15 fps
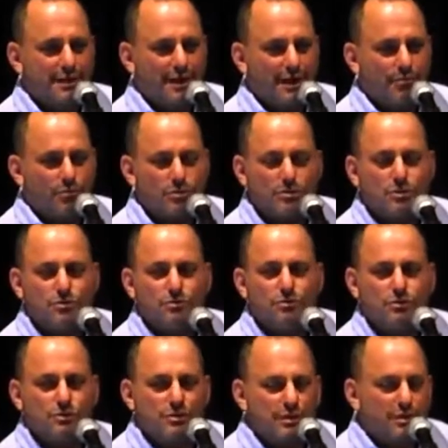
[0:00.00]
I was
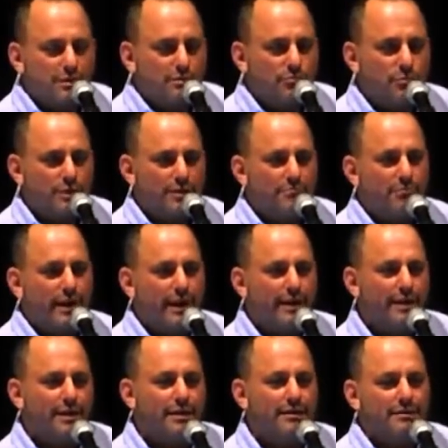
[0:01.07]
concerned with
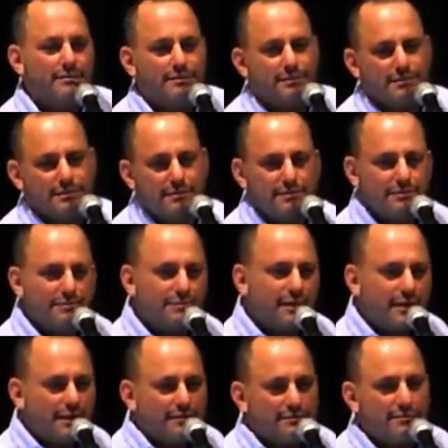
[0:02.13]
making
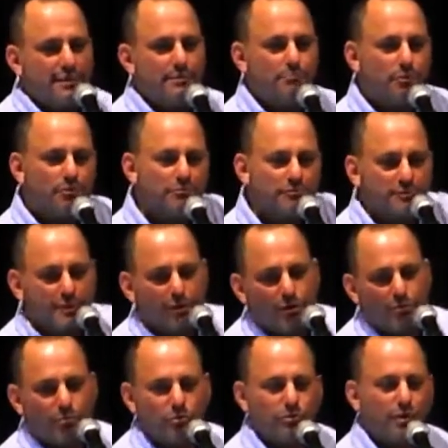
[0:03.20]
the tip of the
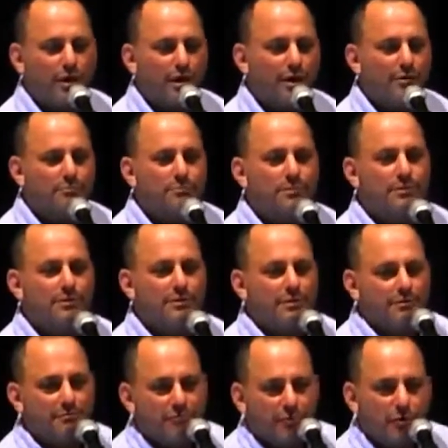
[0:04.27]
robot arm
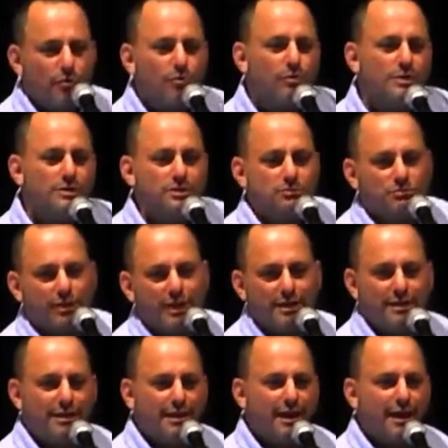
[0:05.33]
follow a
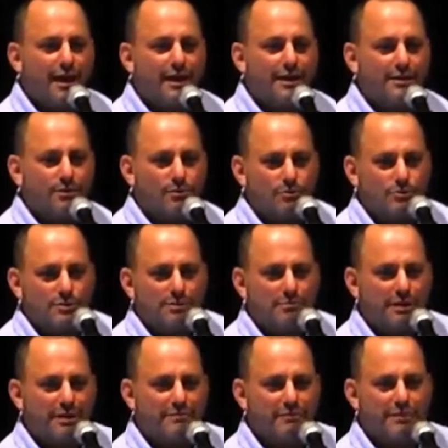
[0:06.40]
straight line or some
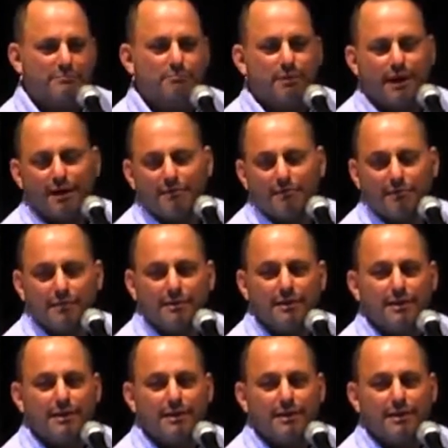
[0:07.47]
given path.